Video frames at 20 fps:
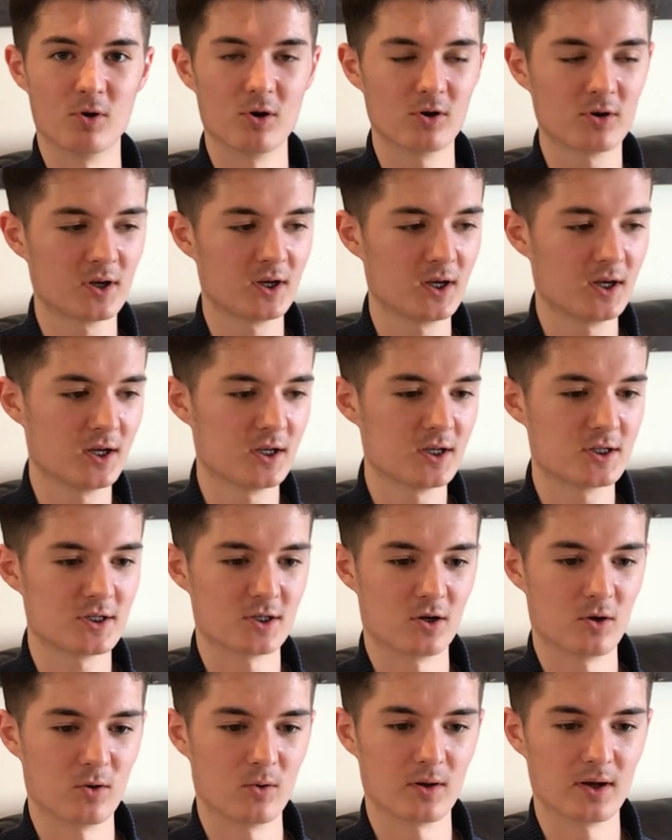more.
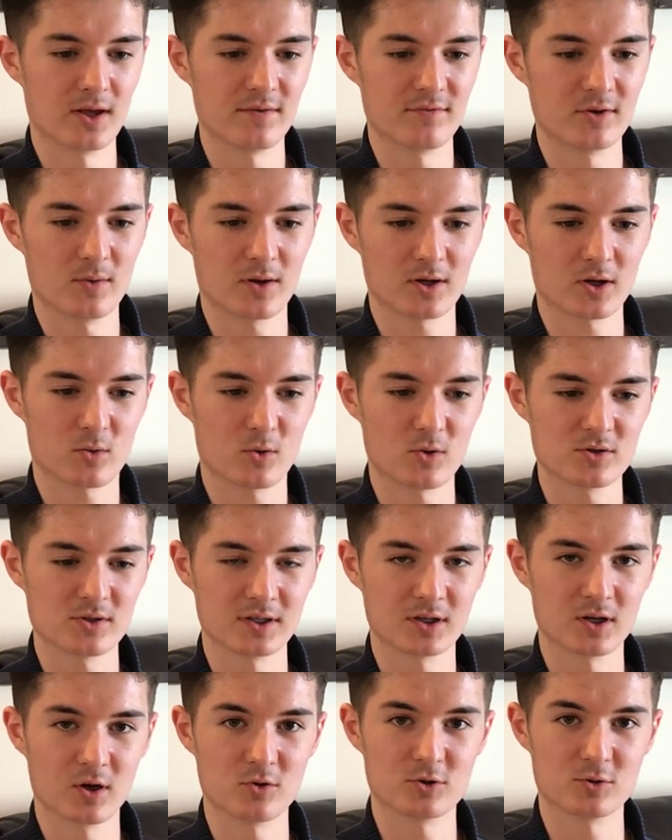So if you had a
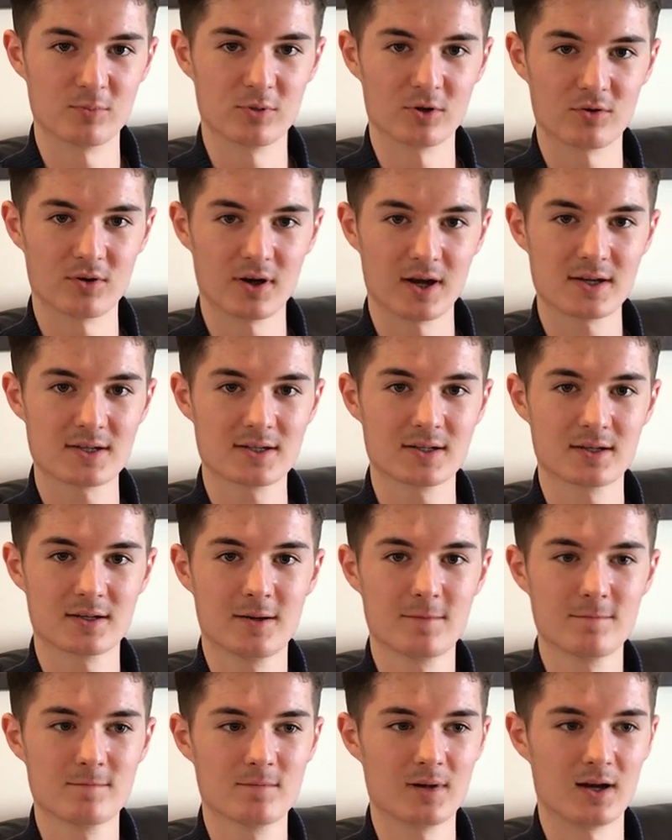quarterly goal to progress
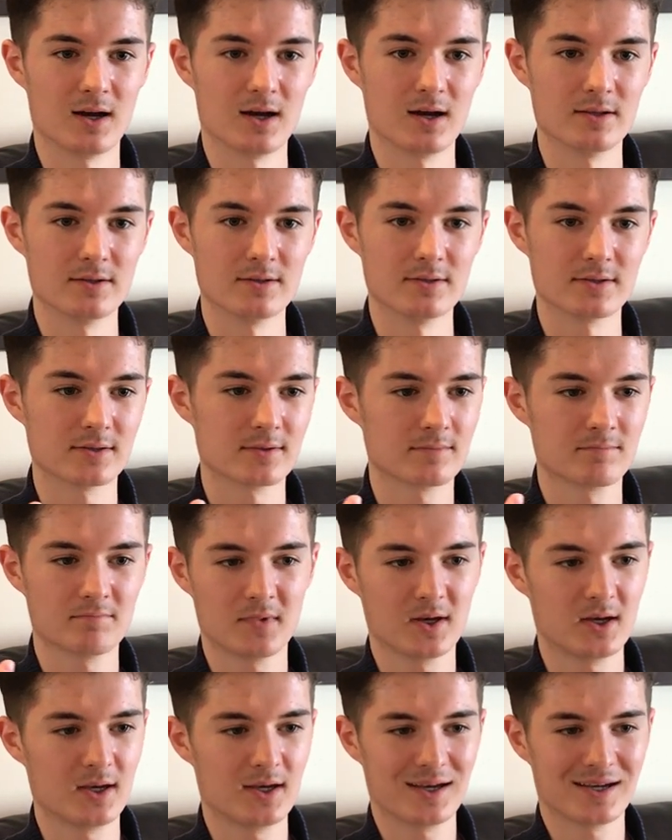and
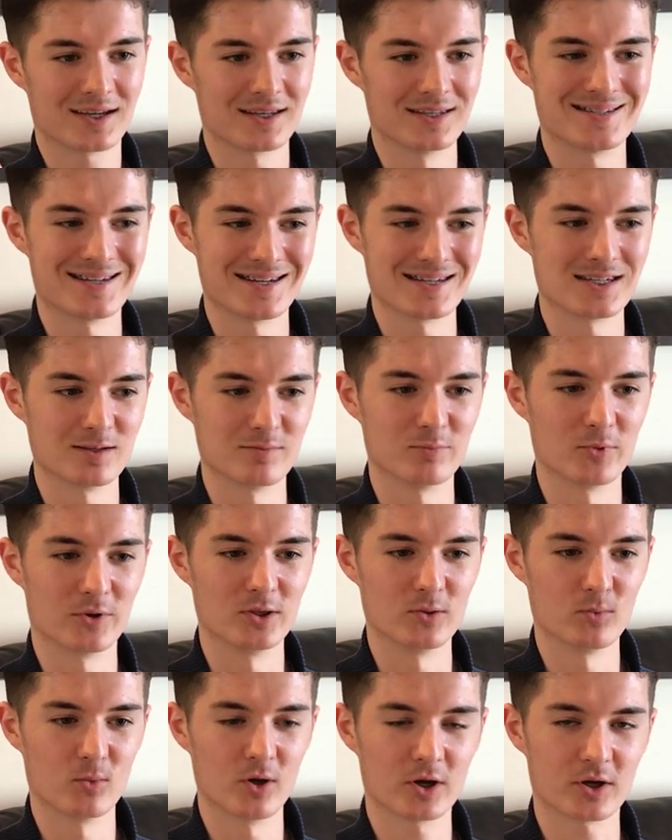consistently put
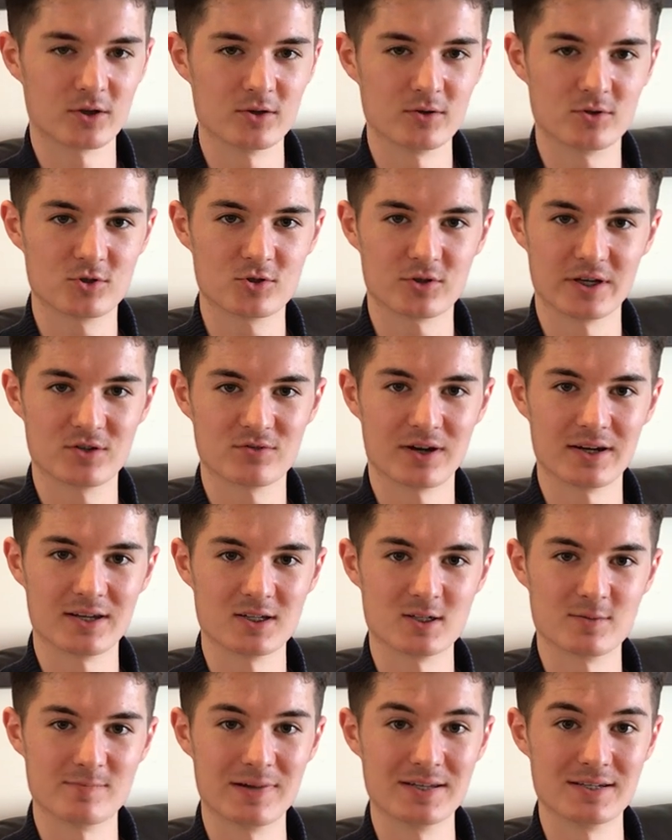into work and treat trading
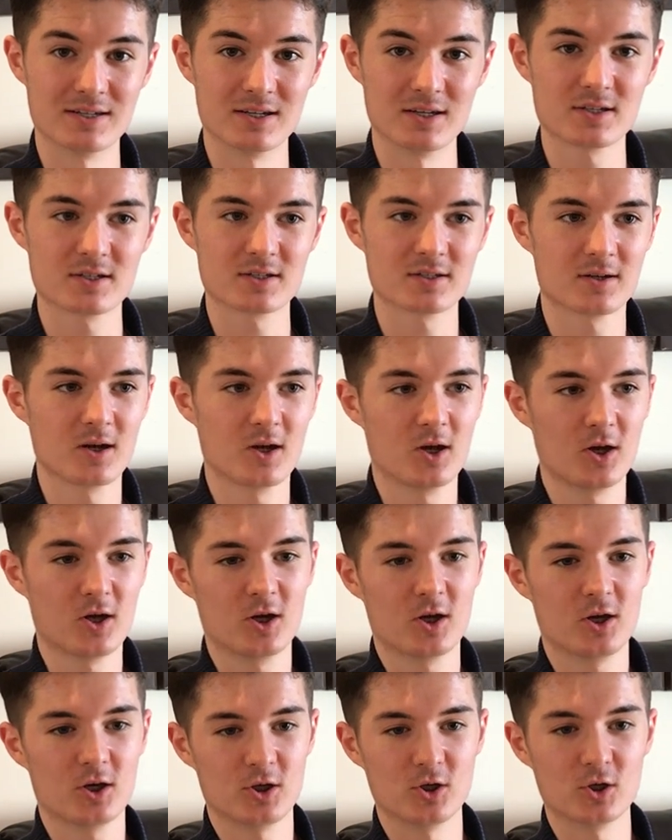as a business,
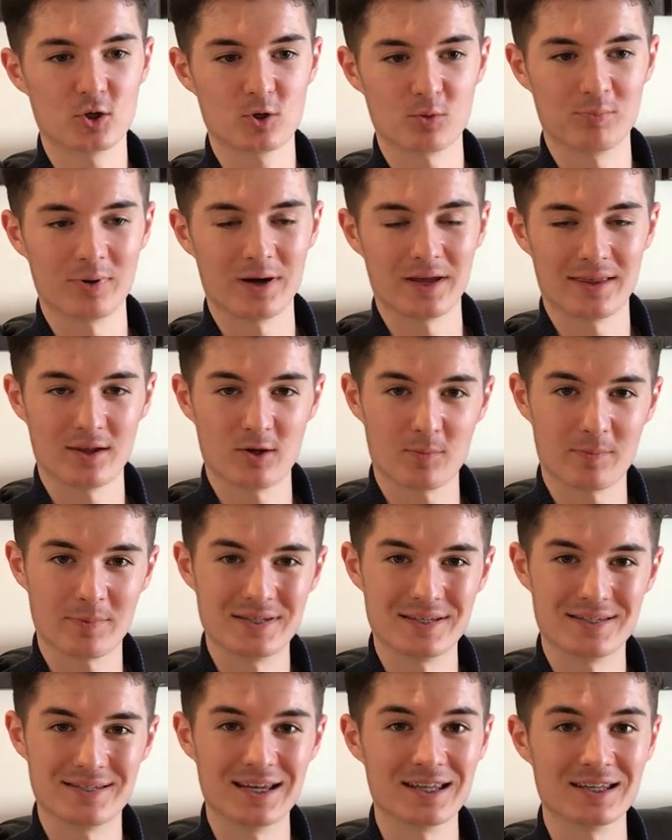you could break that up
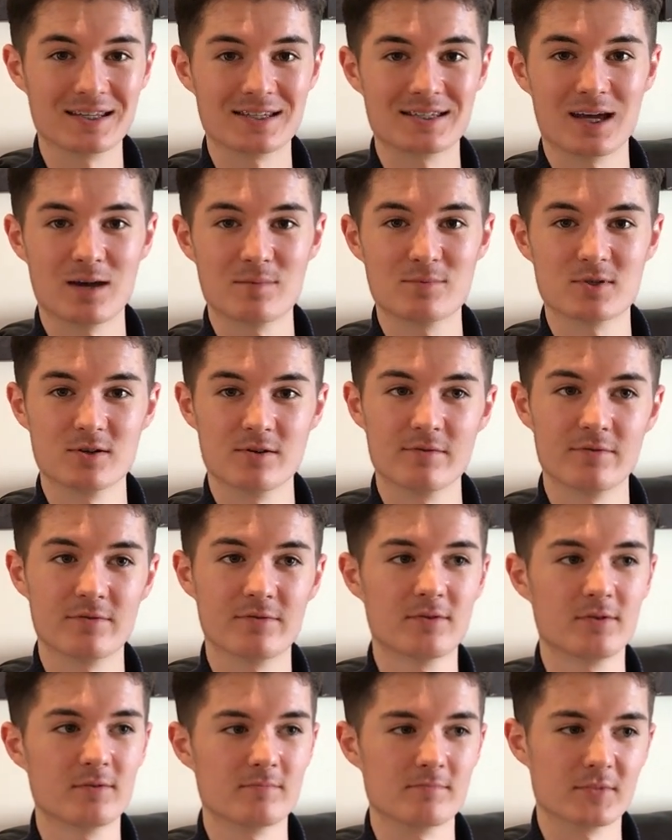into daily steps
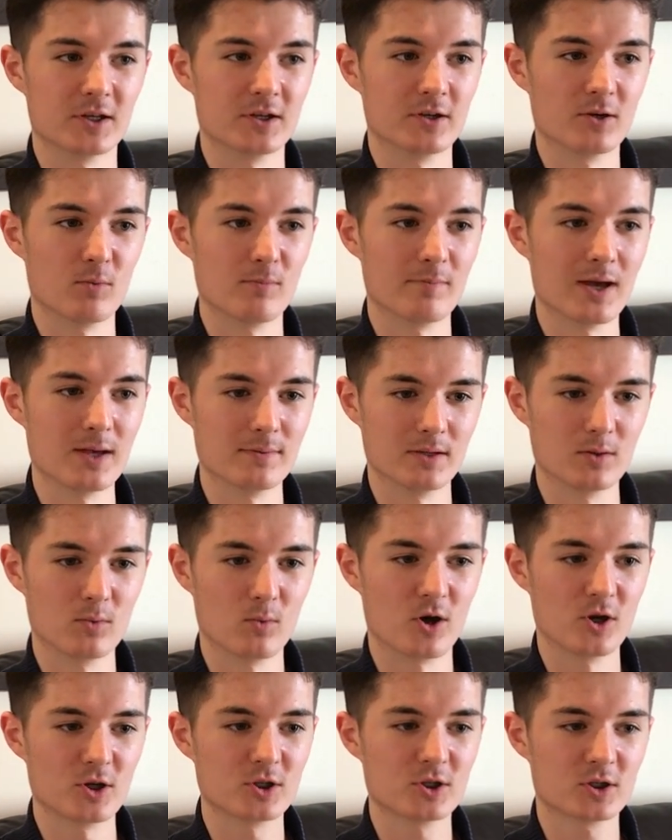of, you know, maybe
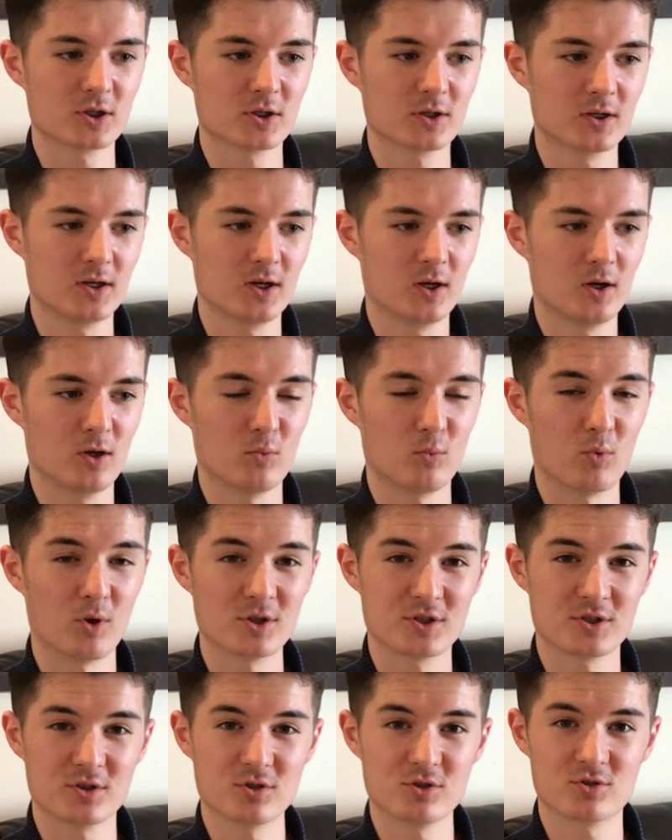watch
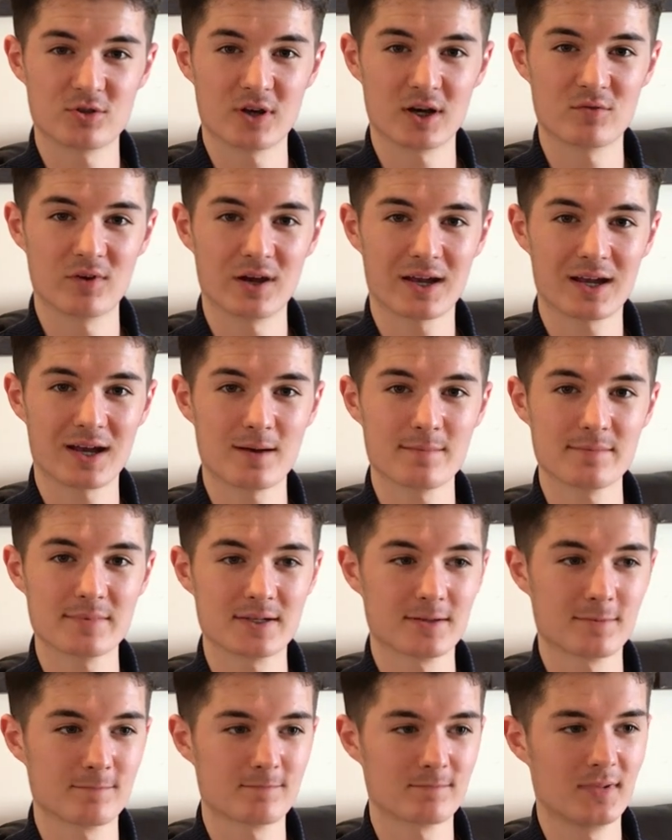one to two trade
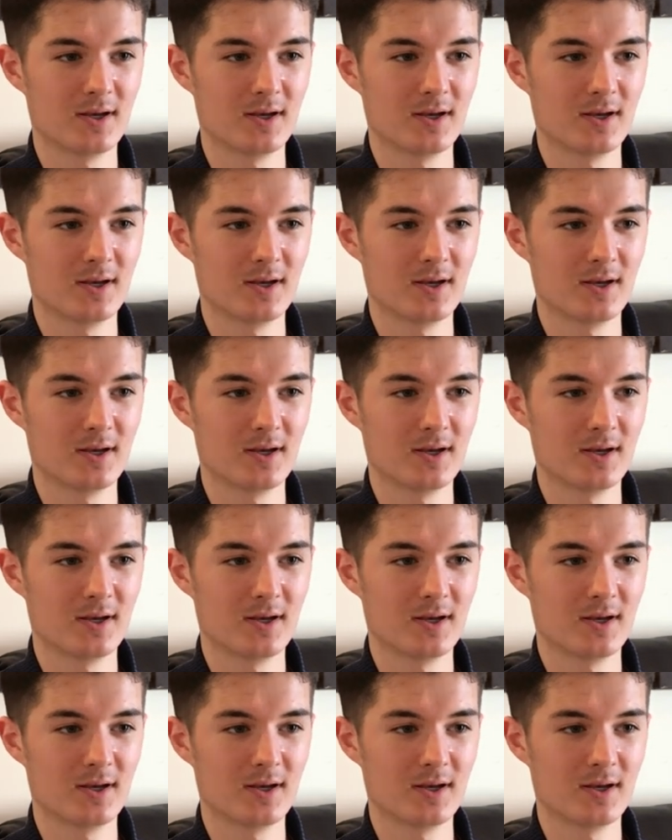recaps.